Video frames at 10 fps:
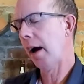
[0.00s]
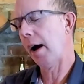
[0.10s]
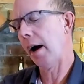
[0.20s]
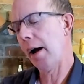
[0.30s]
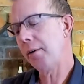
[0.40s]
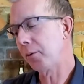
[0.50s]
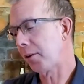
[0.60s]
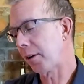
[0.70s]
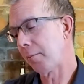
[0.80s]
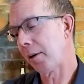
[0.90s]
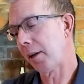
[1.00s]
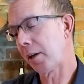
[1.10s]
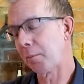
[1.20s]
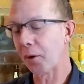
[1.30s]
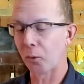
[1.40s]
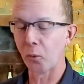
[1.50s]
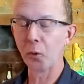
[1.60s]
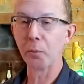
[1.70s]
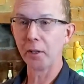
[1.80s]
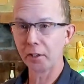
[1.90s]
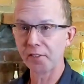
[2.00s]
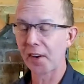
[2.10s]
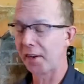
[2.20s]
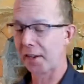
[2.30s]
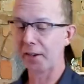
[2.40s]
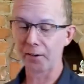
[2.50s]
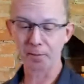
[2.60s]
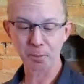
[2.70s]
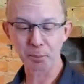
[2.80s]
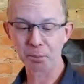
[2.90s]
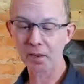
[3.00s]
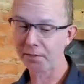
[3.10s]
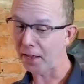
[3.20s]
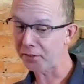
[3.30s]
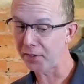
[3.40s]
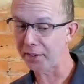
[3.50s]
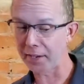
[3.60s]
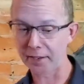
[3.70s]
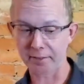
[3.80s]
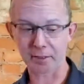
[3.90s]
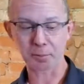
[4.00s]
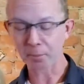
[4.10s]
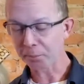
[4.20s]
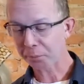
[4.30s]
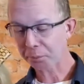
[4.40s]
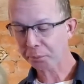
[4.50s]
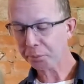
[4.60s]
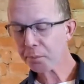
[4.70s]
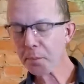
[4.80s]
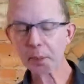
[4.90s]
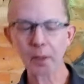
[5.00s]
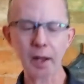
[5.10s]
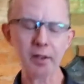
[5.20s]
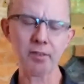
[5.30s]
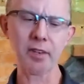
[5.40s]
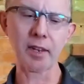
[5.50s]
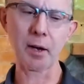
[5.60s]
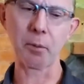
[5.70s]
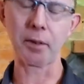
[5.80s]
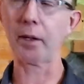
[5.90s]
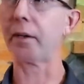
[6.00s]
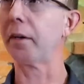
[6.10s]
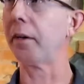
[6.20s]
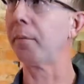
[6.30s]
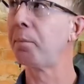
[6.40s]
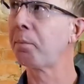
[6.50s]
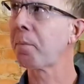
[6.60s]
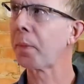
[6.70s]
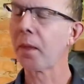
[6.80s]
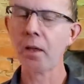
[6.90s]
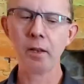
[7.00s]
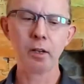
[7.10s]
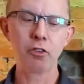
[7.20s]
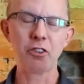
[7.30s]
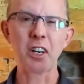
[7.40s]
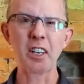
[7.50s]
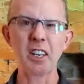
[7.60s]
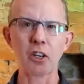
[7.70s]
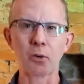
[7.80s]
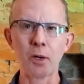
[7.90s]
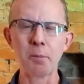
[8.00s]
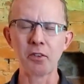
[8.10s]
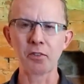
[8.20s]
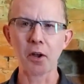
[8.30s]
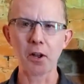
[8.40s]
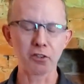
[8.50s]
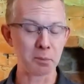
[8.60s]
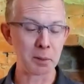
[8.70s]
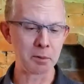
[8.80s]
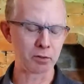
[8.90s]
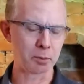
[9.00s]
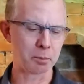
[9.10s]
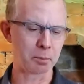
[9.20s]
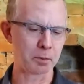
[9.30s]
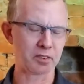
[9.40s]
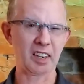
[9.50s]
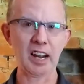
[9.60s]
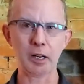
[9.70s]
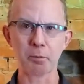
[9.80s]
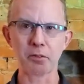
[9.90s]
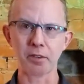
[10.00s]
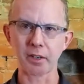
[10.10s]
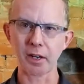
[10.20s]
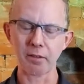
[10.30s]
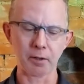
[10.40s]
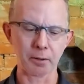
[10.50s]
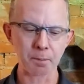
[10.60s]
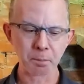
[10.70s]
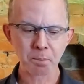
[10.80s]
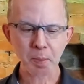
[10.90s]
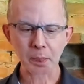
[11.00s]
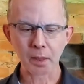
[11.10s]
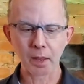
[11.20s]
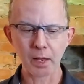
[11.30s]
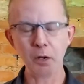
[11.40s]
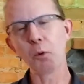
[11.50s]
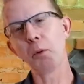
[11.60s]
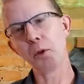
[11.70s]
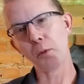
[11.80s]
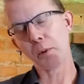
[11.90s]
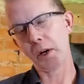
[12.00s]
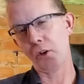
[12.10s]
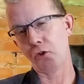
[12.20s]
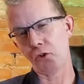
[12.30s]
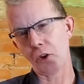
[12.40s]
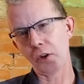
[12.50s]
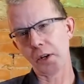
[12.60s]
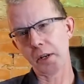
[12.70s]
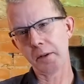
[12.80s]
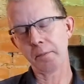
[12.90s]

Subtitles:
I don't think I'm gonna like it better warm, but let's find out. That's fantastic. I could see that with like a chicken in a creamy sauce, maybe some scallops and kind of a, anywhere where you'd probably use Chardonnay.